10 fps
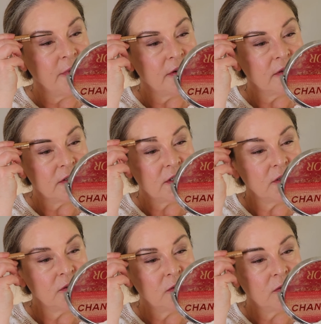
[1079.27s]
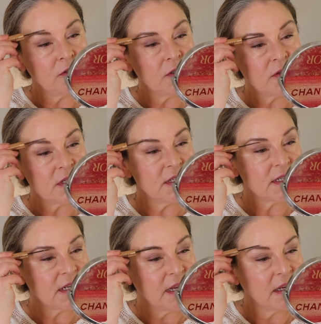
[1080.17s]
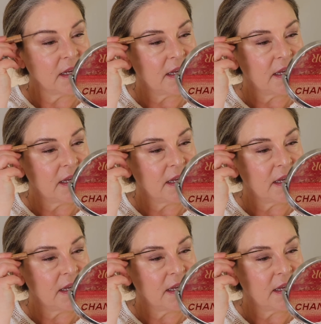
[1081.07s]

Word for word: mirror to use this to